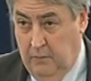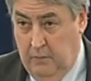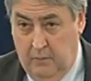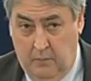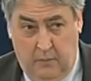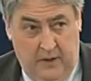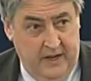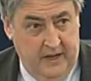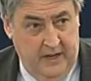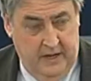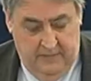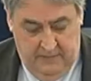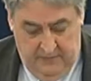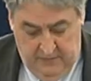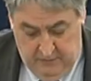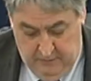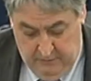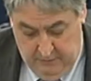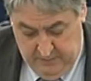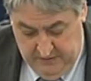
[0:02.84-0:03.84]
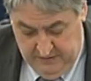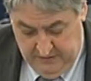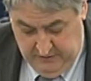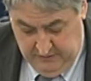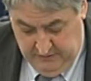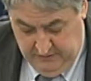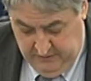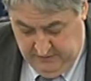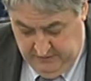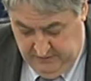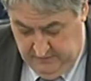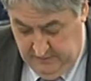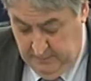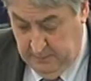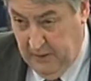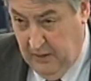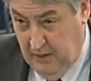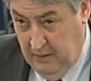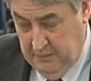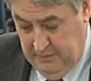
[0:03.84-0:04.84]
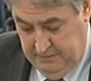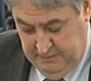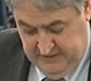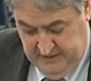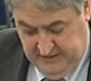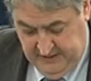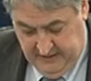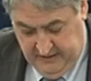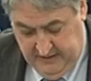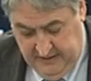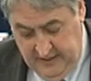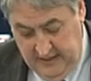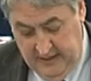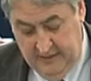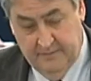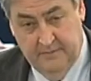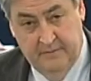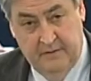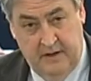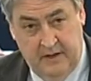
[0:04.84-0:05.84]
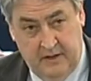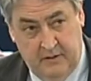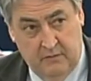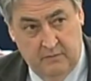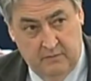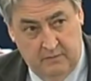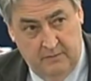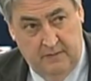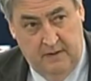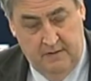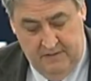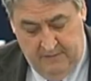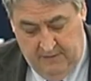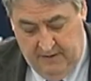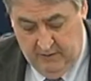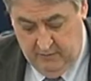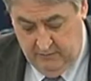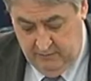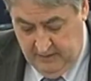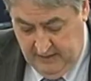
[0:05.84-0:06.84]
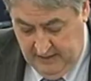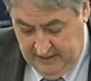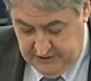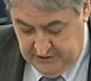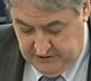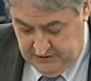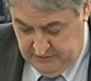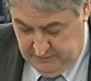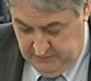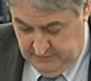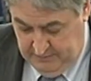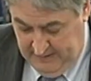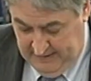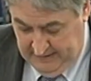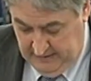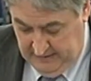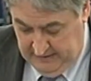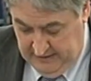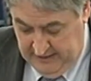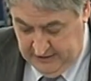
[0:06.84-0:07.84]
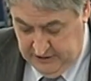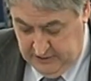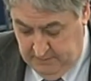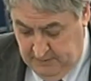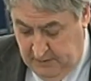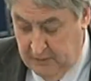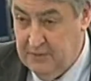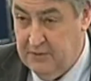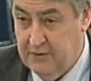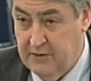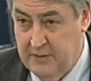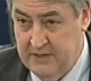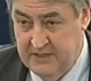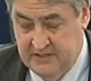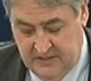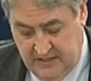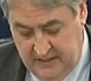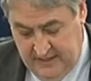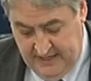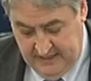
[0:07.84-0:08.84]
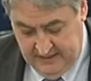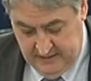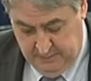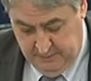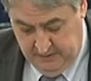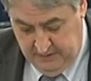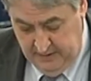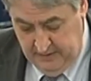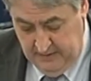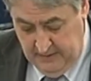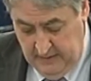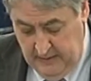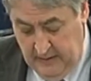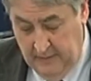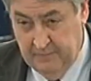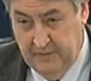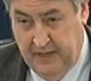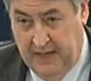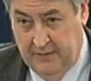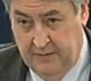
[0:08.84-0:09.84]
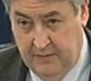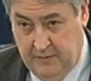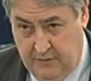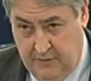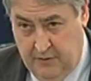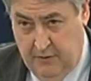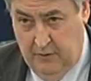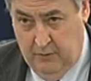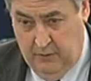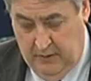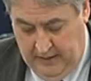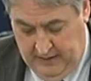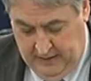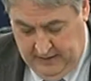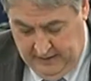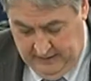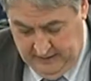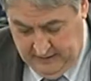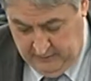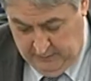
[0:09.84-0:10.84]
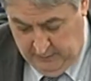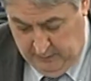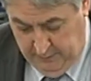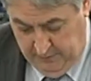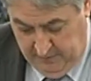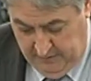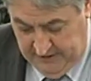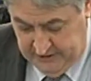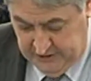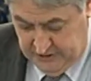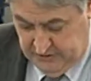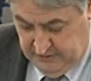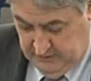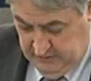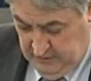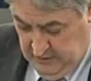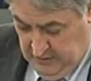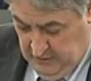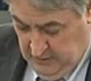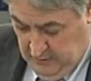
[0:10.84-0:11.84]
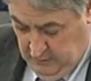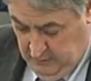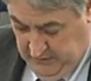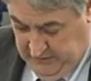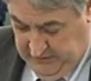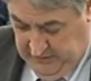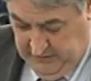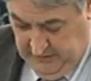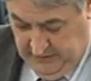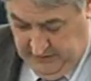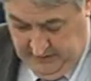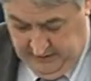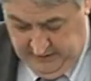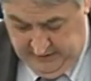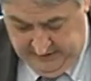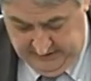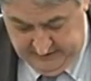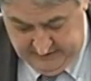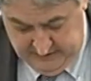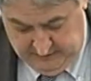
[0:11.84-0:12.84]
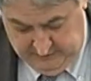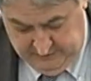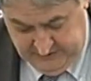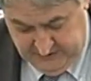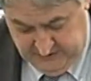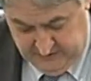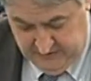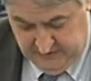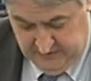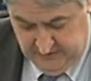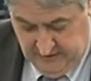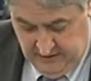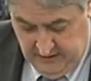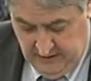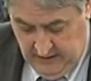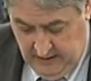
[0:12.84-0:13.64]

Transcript: We here in the European Union, and the Parliament particularly, have really good, very, very good relations with Bangladesh, both through its diaspora and through cooperation with its officers.